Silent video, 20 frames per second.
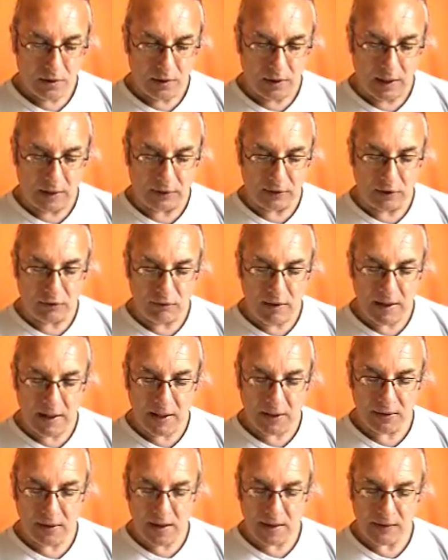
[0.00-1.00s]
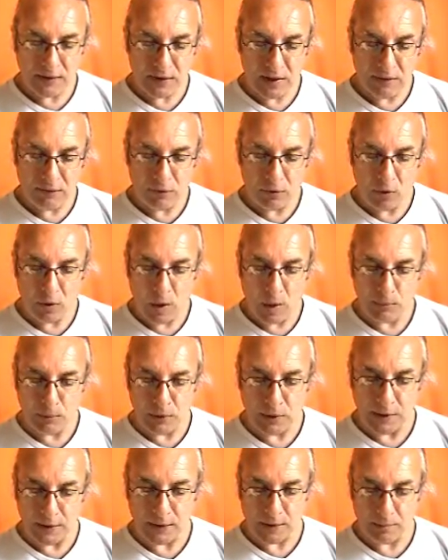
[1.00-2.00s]
"Gadhi recognized several
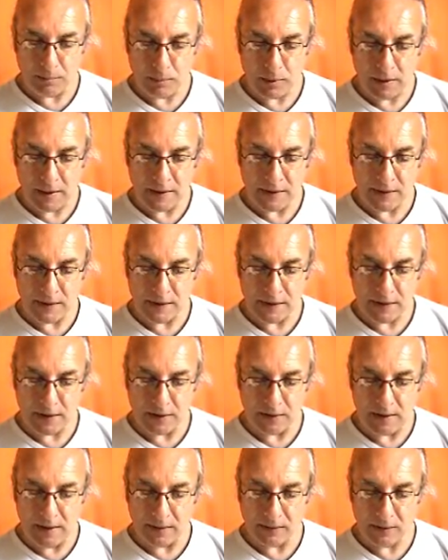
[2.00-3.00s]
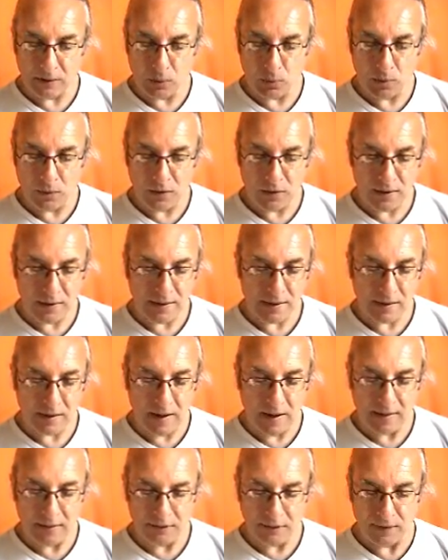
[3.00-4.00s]
objects and places connected with his
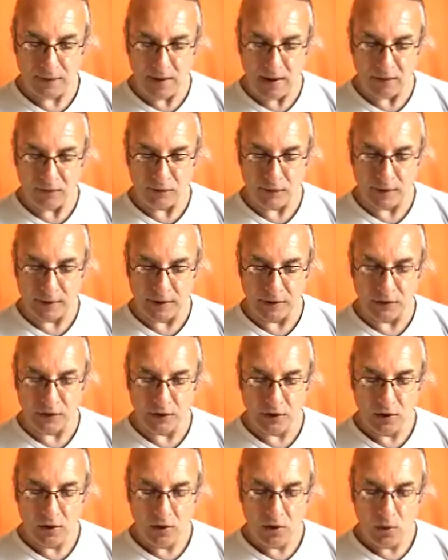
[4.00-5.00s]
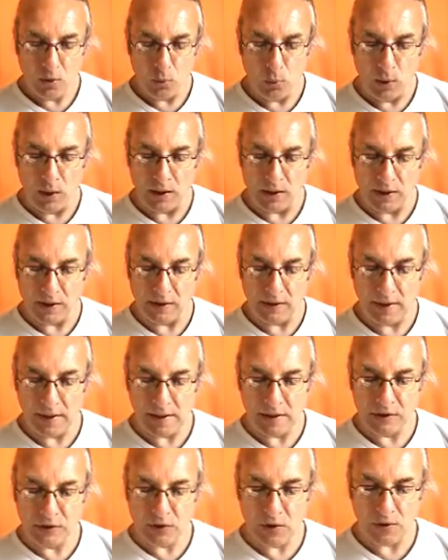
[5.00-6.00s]
life in that village, where he lay
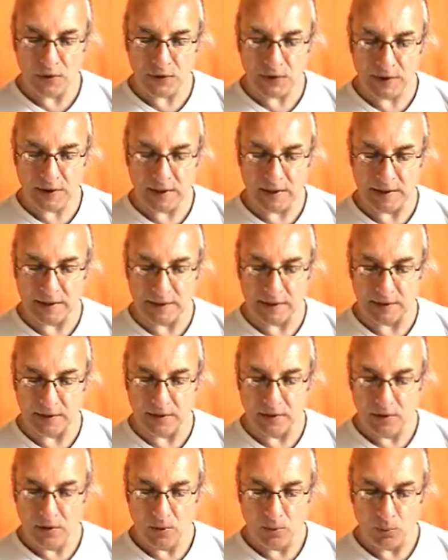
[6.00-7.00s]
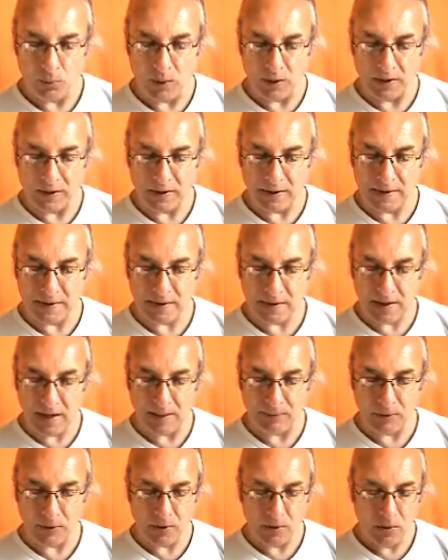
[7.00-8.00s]
intoxicated, where he
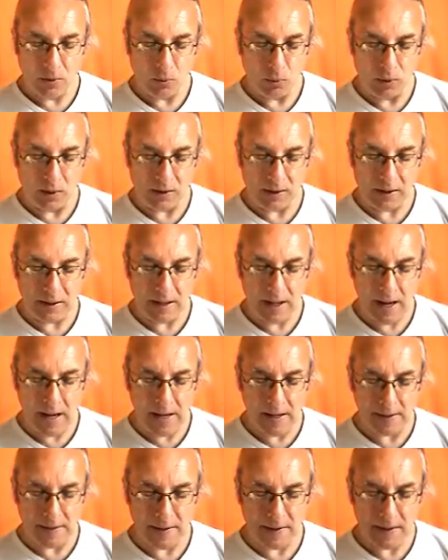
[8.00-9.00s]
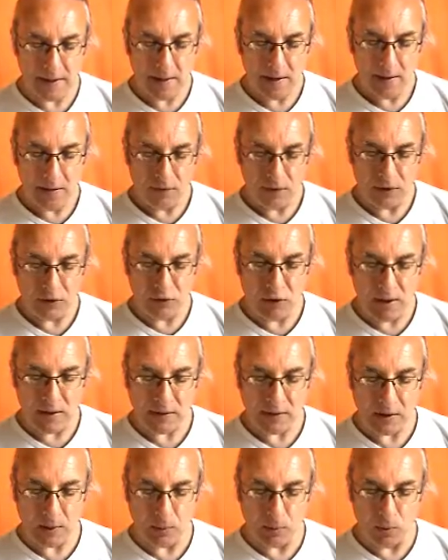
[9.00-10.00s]
slept, where he ate, the
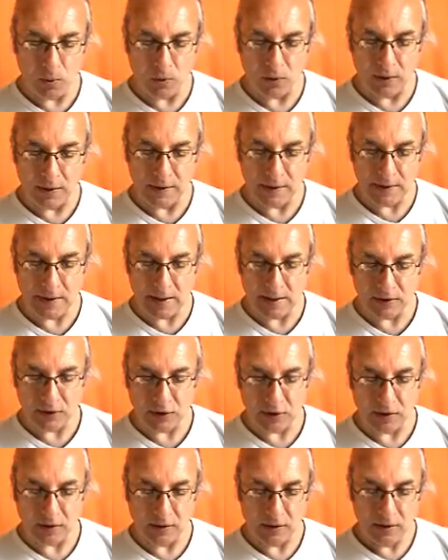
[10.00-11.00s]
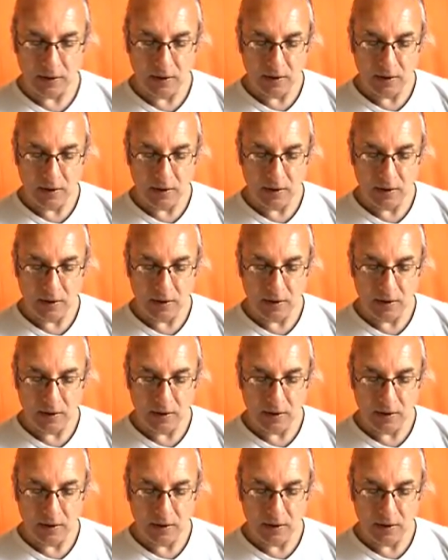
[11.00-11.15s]
dress he wore, etc.